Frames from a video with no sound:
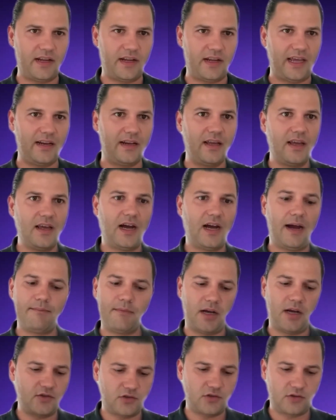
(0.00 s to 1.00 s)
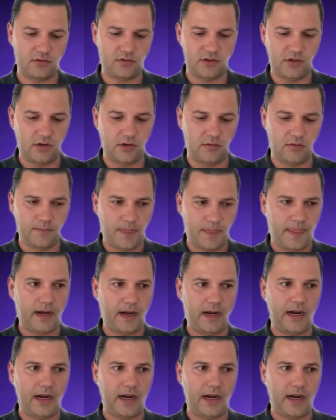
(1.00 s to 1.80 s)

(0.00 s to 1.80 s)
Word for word: and, and I'm not sure, you know,